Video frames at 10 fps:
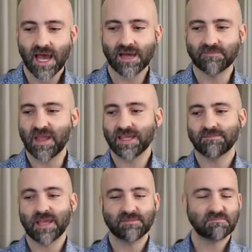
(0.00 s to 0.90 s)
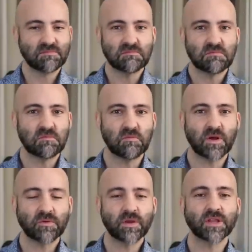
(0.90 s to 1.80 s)
And
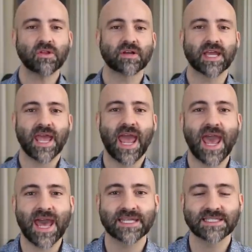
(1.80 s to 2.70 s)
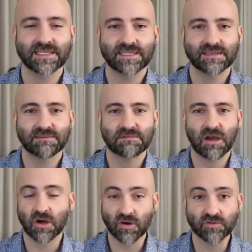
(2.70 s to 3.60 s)
when we look at
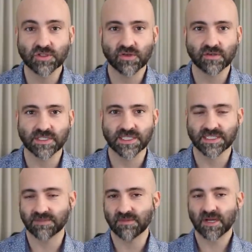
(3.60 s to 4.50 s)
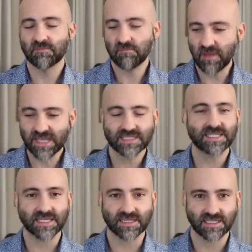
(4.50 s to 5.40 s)
our own solar system, there are
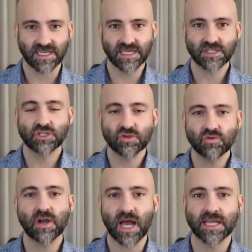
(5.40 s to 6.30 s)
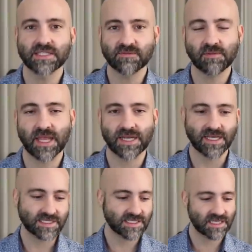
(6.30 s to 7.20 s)
basically two kinds of planets.